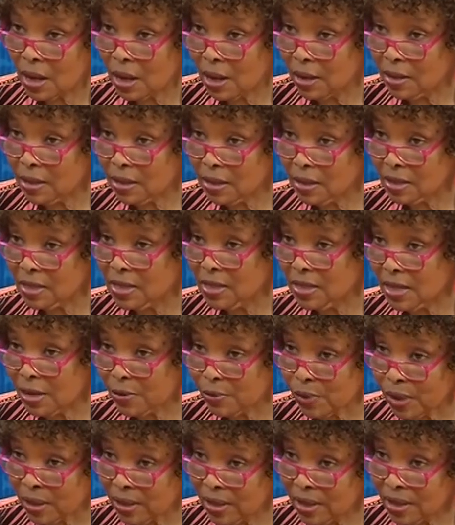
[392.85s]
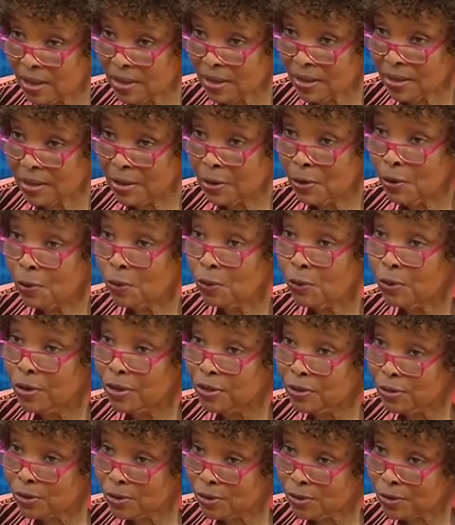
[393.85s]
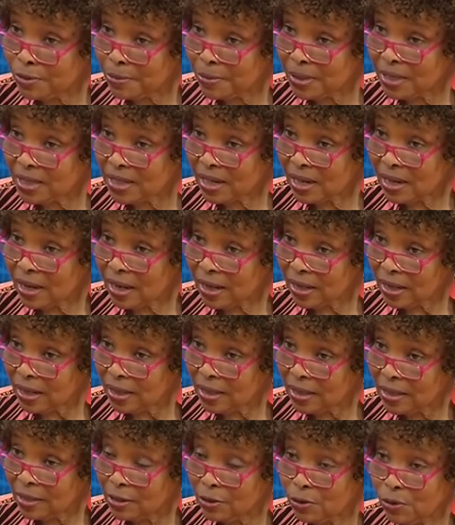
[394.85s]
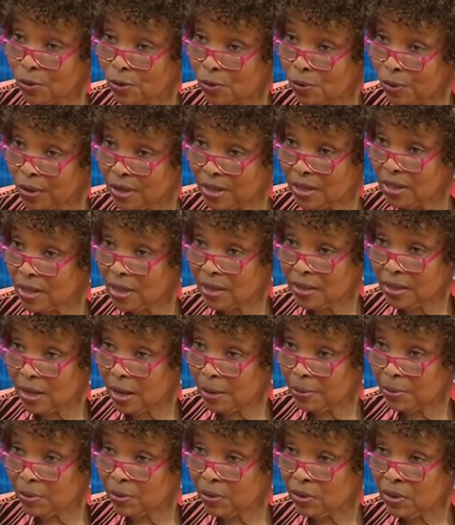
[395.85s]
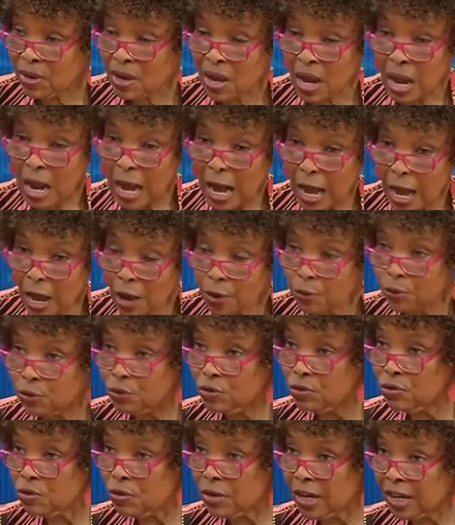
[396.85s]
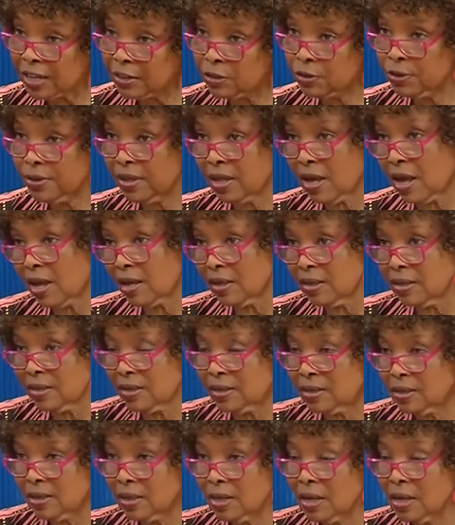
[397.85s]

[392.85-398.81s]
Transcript: And in Kinyarwanda, kwisuzumisha kare niko kwirinda nyabyo. How do you get to that?